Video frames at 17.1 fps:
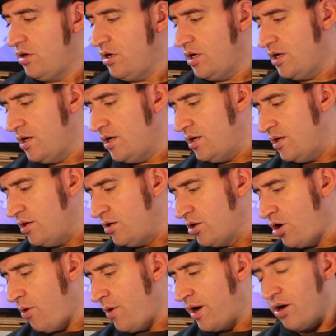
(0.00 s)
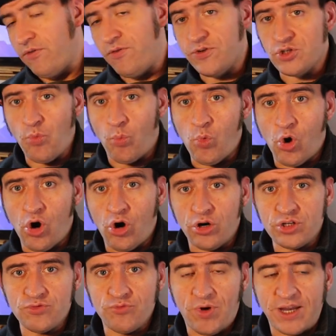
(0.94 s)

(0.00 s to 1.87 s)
going for some walks,